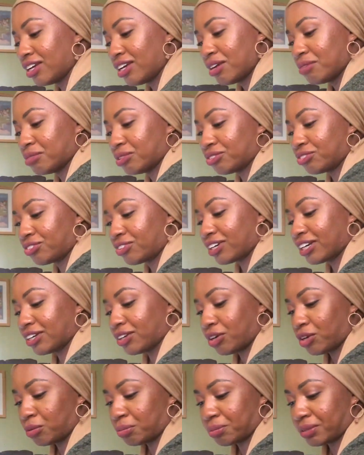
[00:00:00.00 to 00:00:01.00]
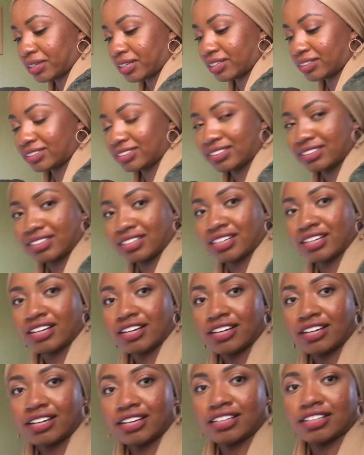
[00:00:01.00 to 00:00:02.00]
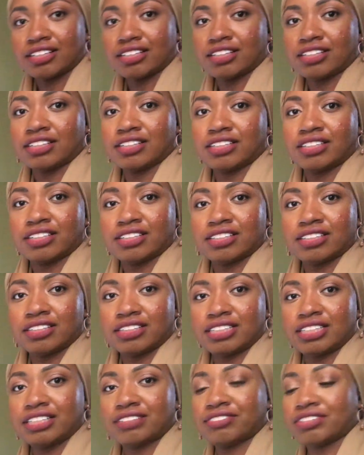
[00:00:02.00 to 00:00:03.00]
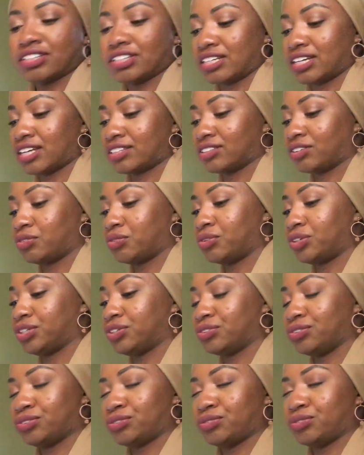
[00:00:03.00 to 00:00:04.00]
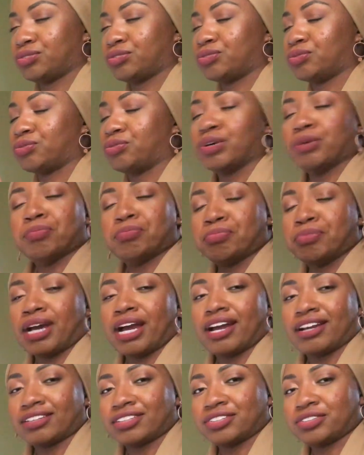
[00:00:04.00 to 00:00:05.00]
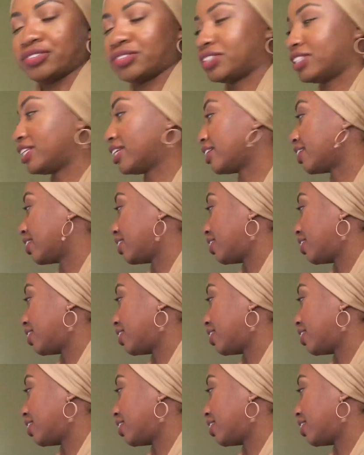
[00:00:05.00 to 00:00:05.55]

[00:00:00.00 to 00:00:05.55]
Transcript: Before I open it, leave a guess of what bag do you think it